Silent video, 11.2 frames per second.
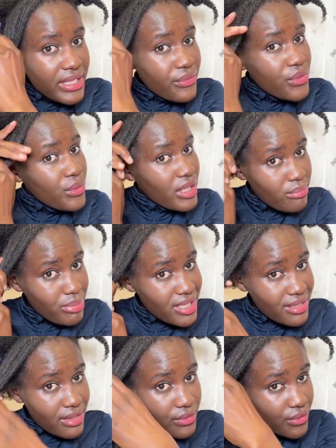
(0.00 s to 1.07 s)
if you keep it
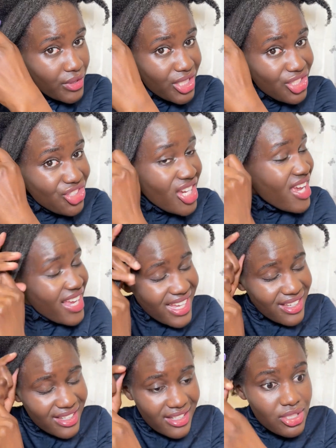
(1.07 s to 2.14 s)
in the fridge,
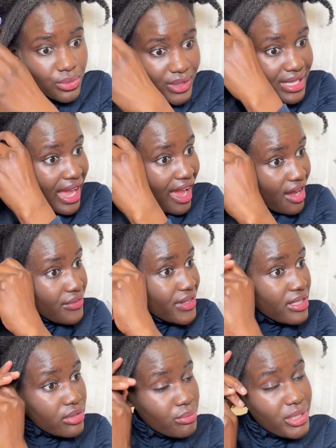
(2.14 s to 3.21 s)
it will have a
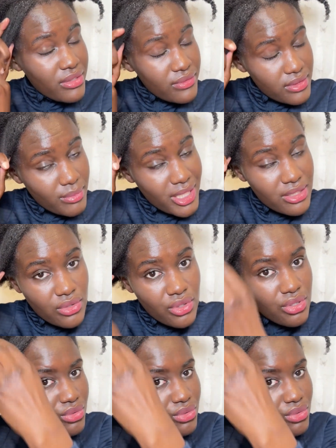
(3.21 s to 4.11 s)
little bit of smell. So you